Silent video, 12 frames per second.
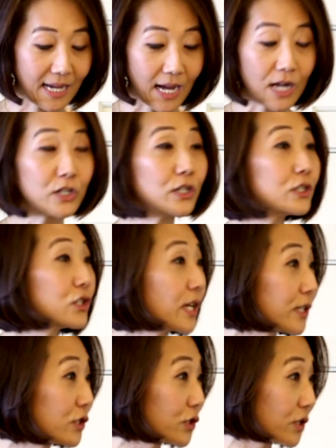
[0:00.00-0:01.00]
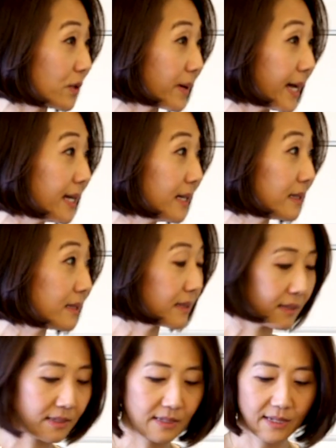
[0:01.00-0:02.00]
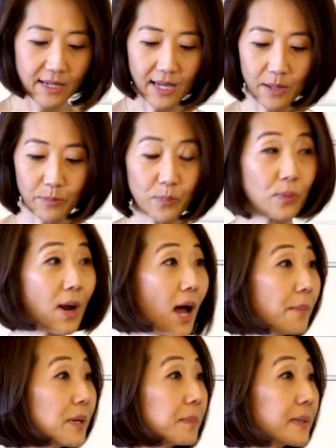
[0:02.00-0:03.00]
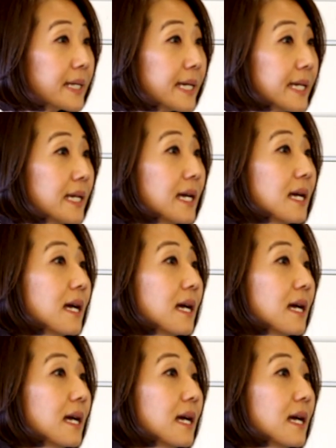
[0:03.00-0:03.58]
a good gesture, right? And probably